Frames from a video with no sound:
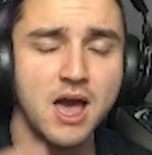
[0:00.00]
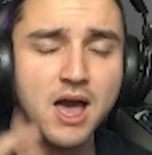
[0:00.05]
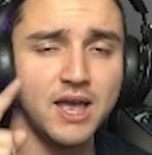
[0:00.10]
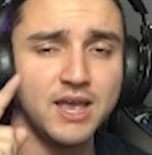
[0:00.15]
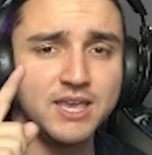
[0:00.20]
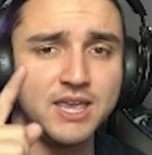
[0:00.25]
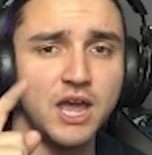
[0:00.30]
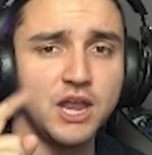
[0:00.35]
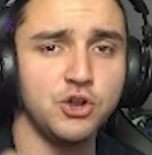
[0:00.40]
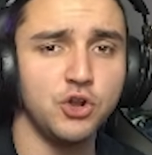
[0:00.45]

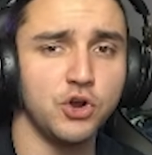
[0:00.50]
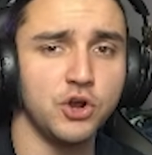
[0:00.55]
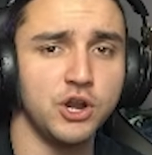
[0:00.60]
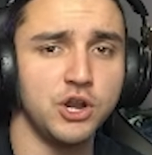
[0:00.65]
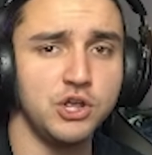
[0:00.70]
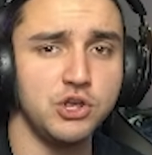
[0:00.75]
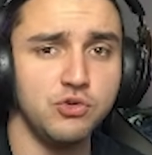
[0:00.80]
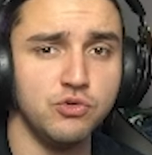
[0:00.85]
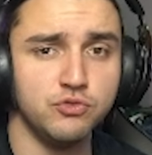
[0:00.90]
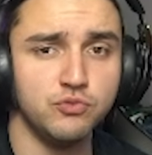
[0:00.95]
Again, you're
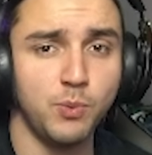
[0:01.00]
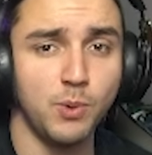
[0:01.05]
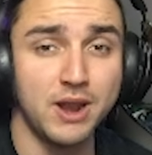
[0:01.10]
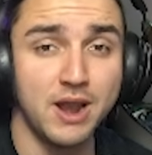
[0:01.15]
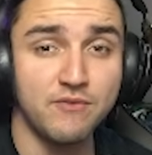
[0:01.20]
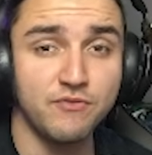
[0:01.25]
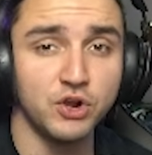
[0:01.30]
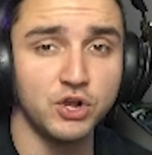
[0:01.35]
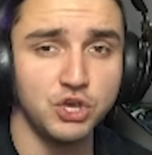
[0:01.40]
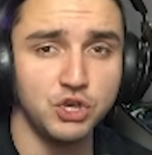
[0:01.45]
gonna use
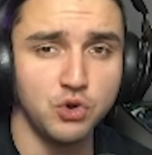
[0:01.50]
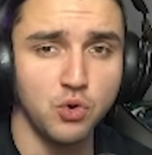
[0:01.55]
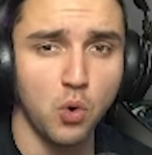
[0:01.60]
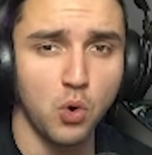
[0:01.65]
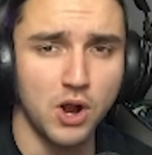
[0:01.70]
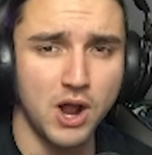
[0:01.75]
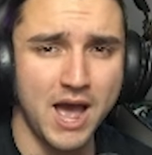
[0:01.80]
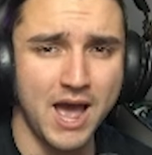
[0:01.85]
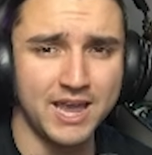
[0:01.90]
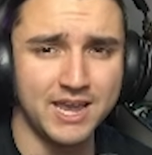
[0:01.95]
whatever
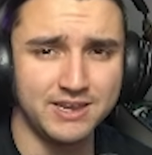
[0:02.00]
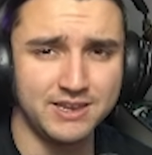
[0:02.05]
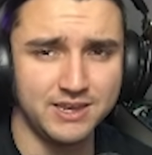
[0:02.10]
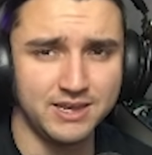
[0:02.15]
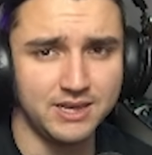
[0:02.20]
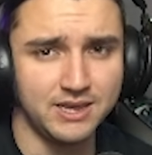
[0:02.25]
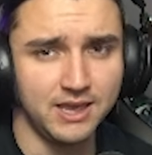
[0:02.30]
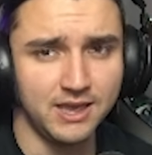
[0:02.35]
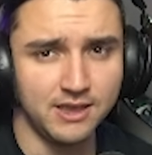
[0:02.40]
your ID